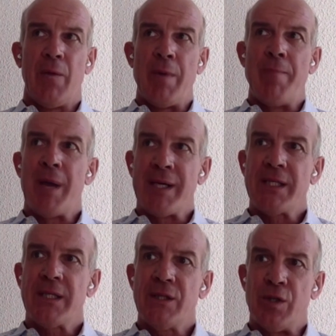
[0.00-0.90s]
We
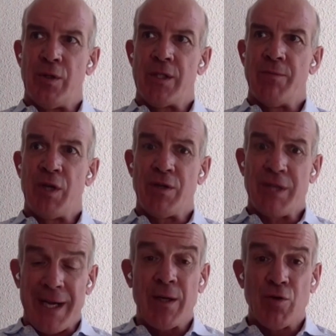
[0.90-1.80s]
might do some
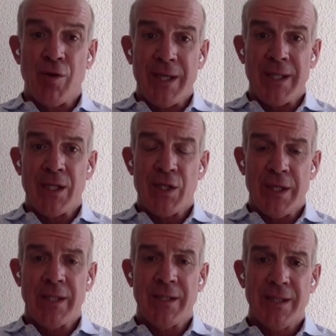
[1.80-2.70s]
geotechnical drilling this
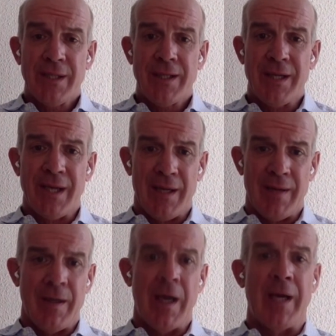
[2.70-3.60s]
year,
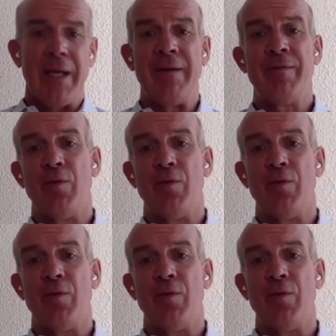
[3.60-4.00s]
i.e.